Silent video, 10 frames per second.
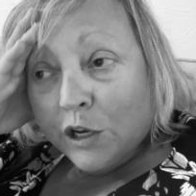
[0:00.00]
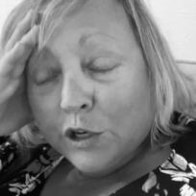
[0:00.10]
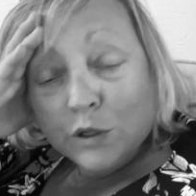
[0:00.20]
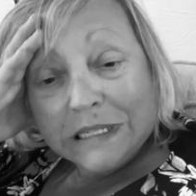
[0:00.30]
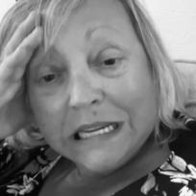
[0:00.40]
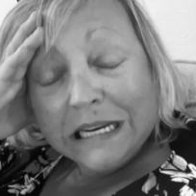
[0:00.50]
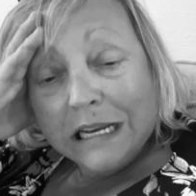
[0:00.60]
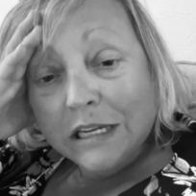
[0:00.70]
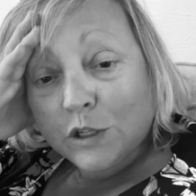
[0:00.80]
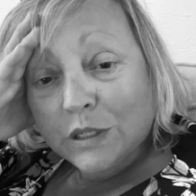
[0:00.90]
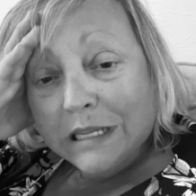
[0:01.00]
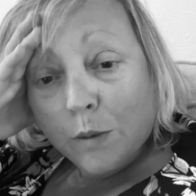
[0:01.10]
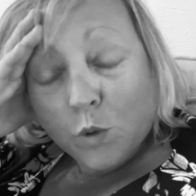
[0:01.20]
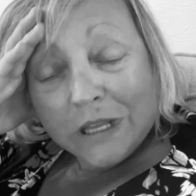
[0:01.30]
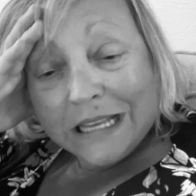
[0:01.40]
you're sitting under
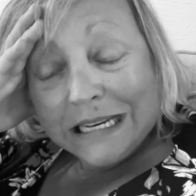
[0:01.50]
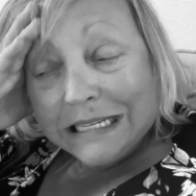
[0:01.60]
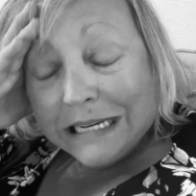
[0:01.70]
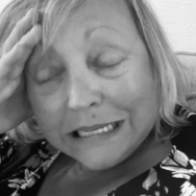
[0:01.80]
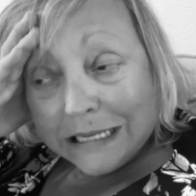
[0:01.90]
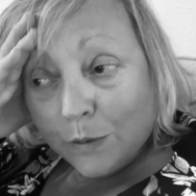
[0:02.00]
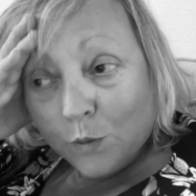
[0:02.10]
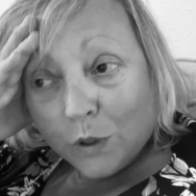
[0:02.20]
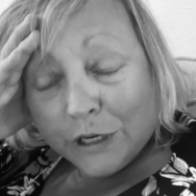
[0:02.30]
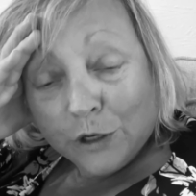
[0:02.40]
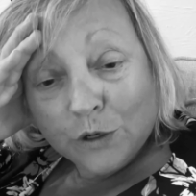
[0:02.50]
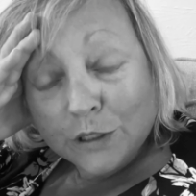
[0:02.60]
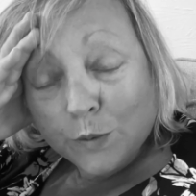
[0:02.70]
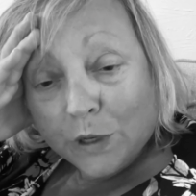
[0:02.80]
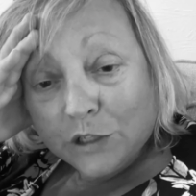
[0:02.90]
someone that doesn't want you to
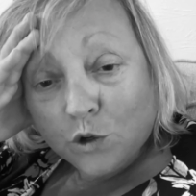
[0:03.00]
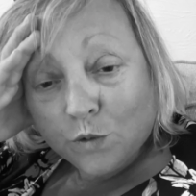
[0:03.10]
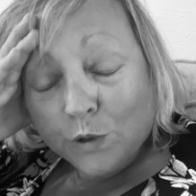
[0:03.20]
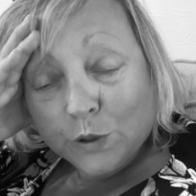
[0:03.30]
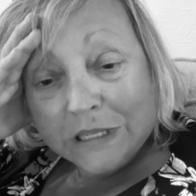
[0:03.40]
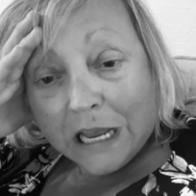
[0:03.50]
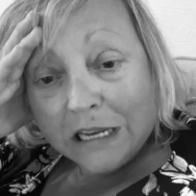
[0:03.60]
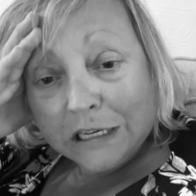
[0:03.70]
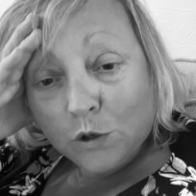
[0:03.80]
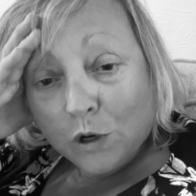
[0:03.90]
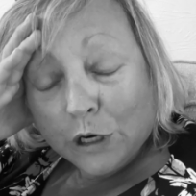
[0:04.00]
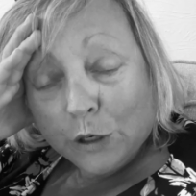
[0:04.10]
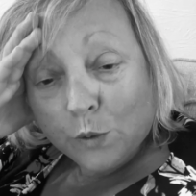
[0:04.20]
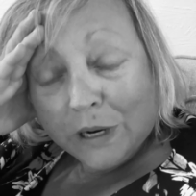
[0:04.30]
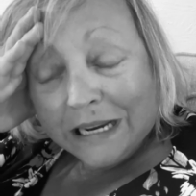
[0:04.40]
spread your roots out and
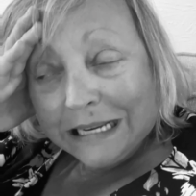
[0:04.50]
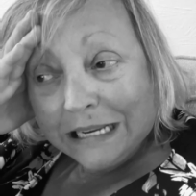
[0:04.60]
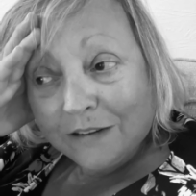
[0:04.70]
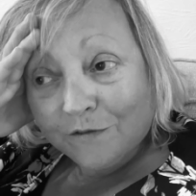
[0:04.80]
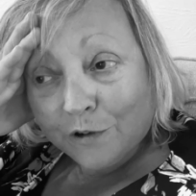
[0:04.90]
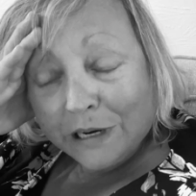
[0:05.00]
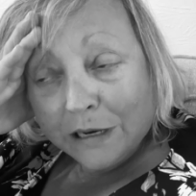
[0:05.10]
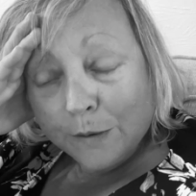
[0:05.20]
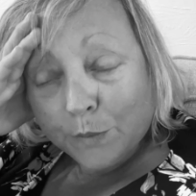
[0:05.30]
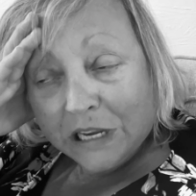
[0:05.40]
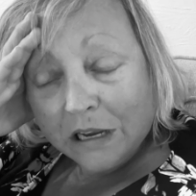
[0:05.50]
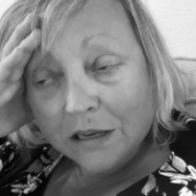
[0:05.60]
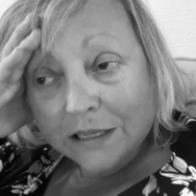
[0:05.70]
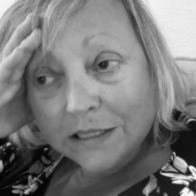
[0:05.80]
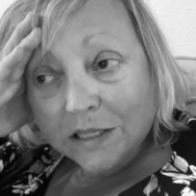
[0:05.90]
grow and get freedom
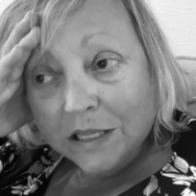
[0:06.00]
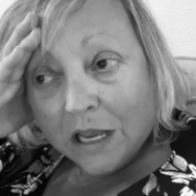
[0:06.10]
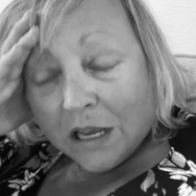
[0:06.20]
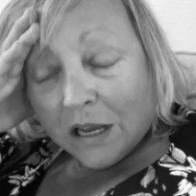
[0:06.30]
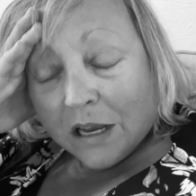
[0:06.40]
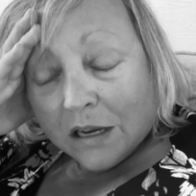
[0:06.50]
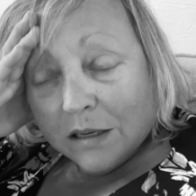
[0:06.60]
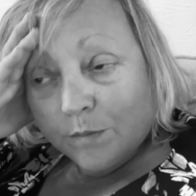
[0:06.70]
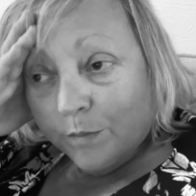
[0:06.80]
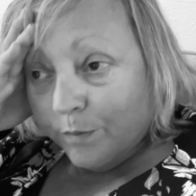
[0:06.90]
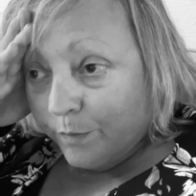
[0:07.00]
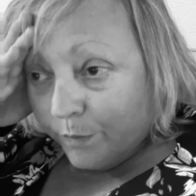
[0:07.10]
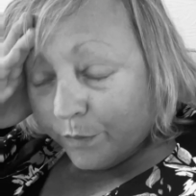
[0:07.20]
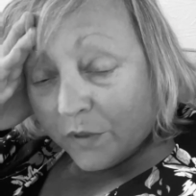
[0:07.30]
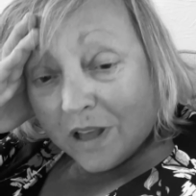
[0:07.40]
because
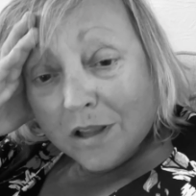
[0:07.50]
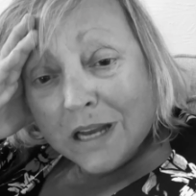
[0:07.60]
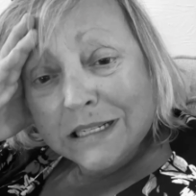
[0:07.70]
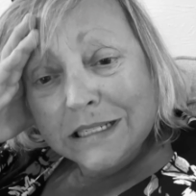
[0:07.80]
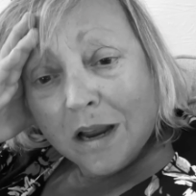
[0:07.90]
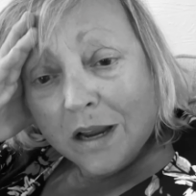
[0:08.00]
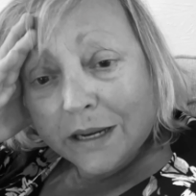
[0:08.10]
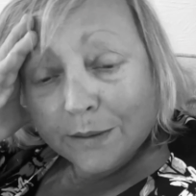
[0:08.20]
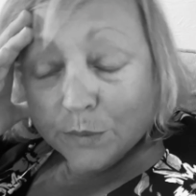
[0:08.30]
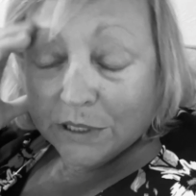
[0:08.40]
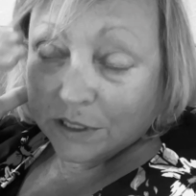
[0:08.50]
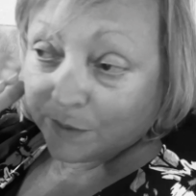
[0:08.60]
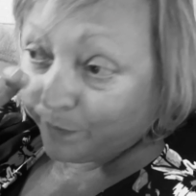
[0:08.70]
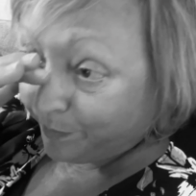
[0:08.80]
a lot of times